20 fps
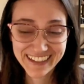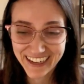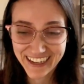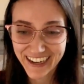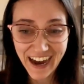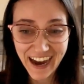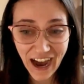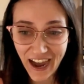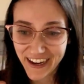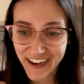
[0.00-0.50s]

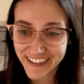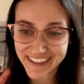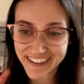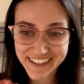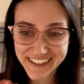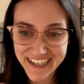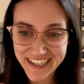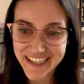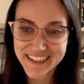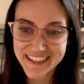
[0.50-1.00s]
I can
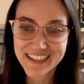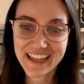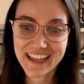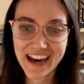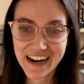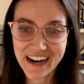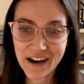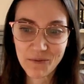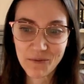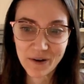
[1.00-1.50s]
attest to
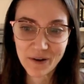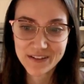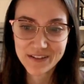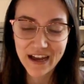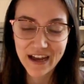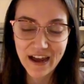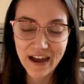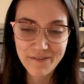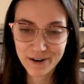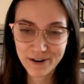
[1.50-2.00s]

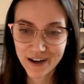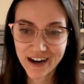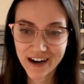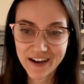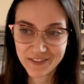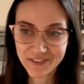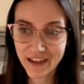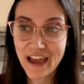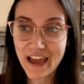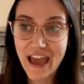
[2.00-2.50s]
that.
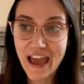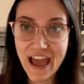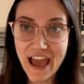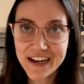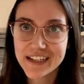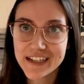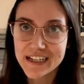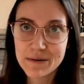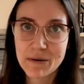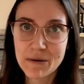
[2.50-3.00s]

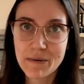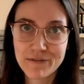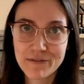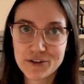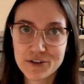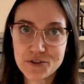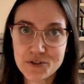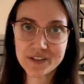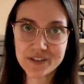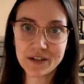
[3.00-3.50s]
Anytime I'm ever
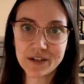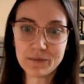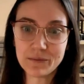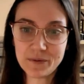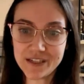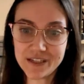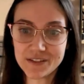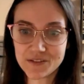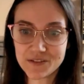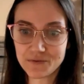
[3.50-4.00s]
choosing a
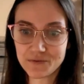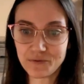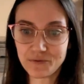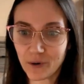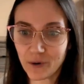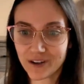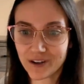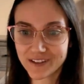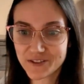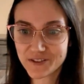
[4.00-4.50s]
piece
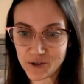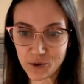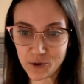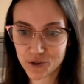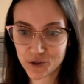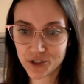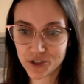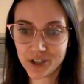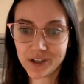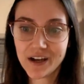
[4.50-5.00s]
for
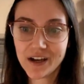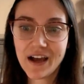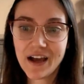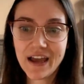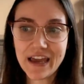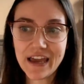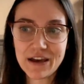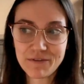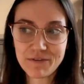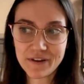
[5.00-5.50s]
social,
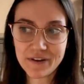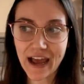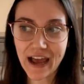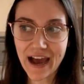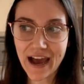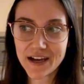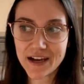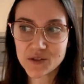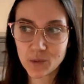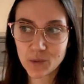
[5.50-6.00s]
if it
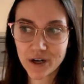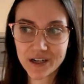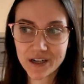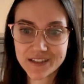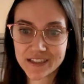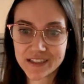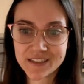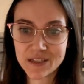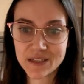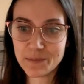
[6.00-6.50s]
has words,
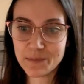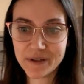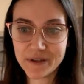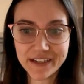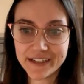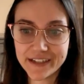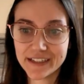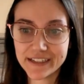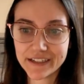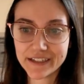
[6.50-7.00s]
it's
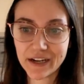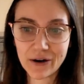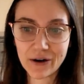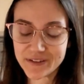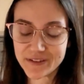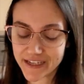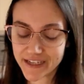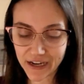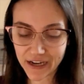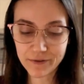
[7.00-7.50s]
immediately no. It's
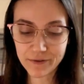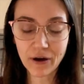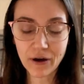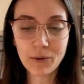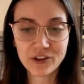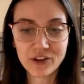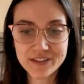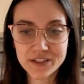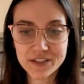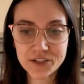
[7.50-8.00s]
like I'll
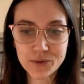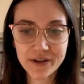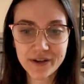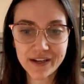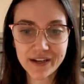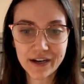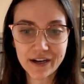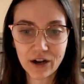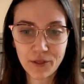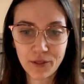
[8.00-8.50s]
listen to it
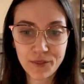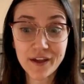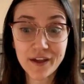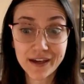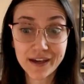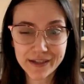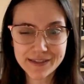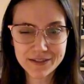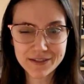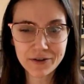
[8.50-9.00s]
and I'll think
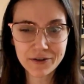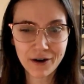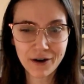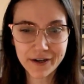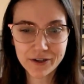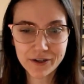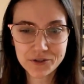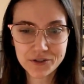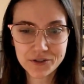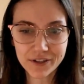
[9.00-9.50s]
it's an
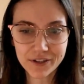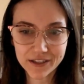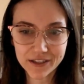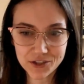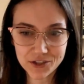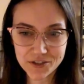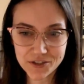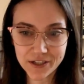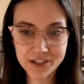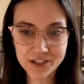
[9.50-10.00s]
audio, like
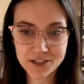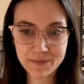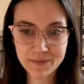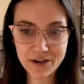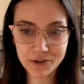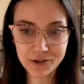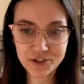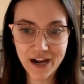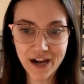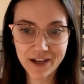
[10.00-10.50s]
just an
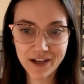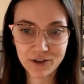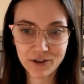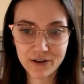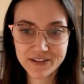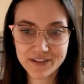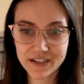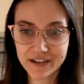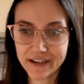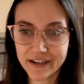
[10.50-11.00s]
instrumental track, and all of a
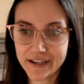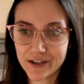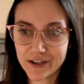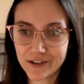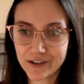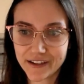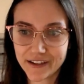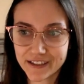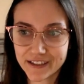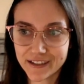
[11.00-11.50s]
sudden I hear
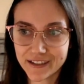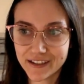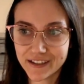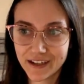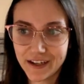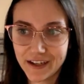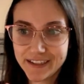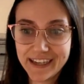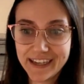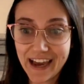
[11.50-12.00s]
like a
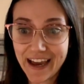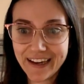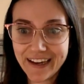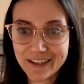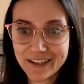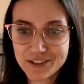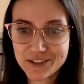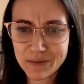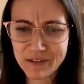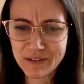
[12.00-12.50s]
yay
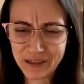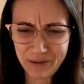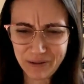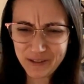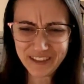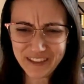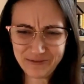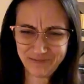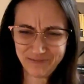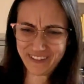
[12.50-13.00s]
or something. I'm like,
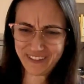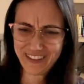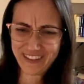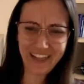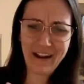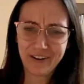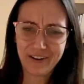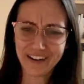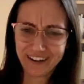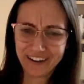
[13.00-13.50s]
get
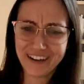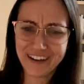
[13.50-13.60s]
out of here.